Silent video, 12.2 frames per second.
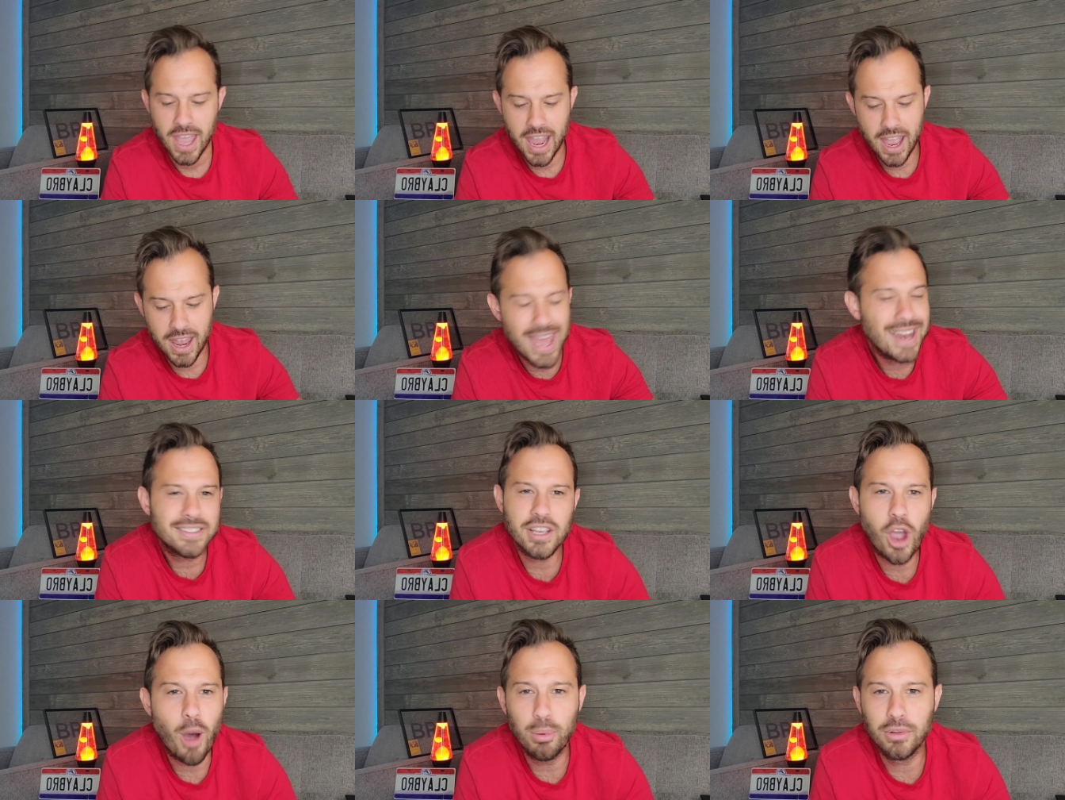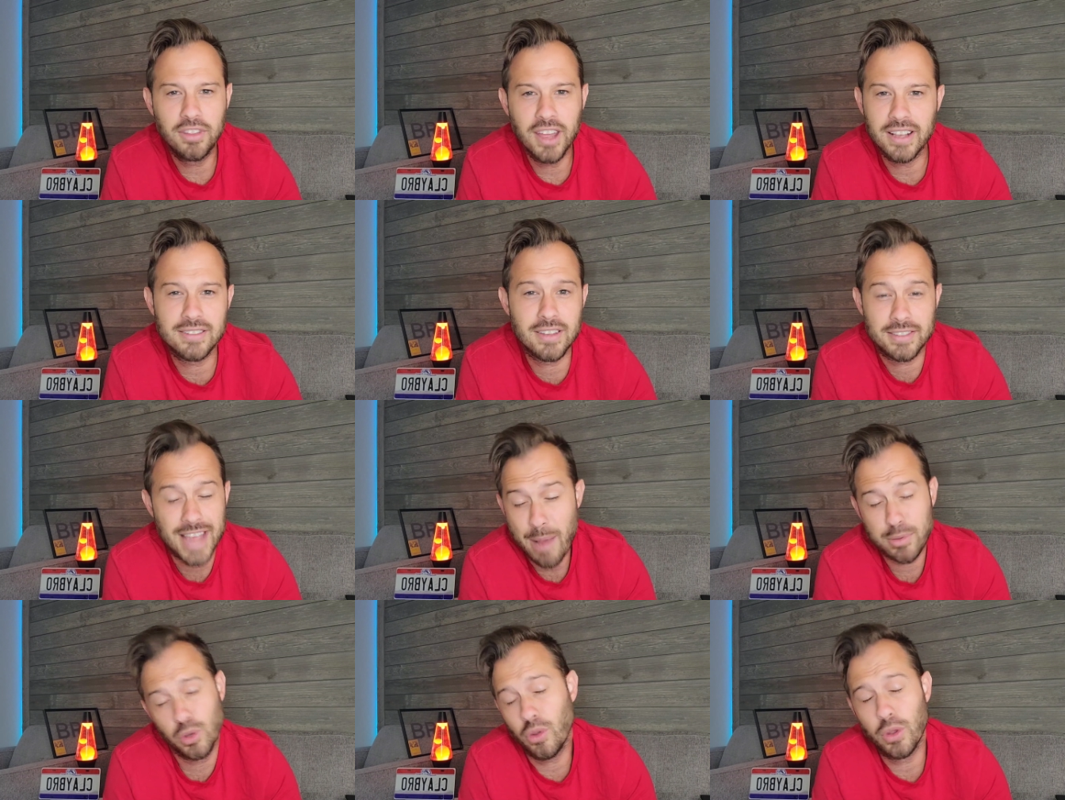and, and it's a couple things It's
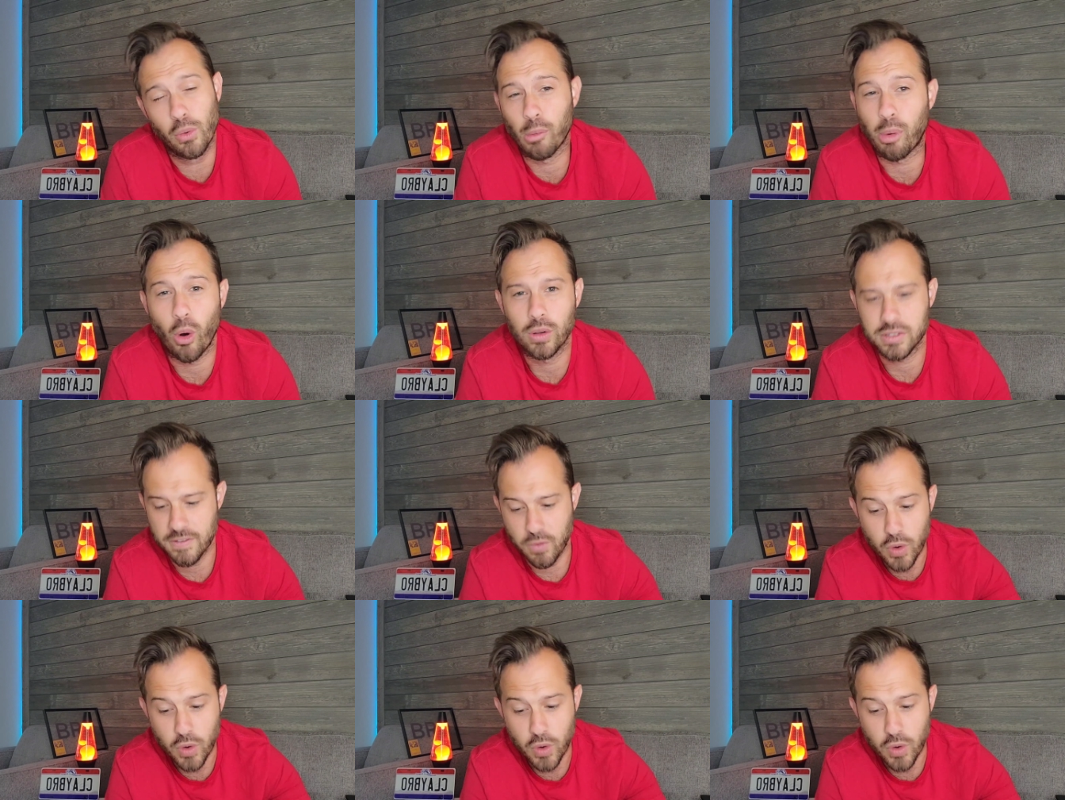absolutely repulsive.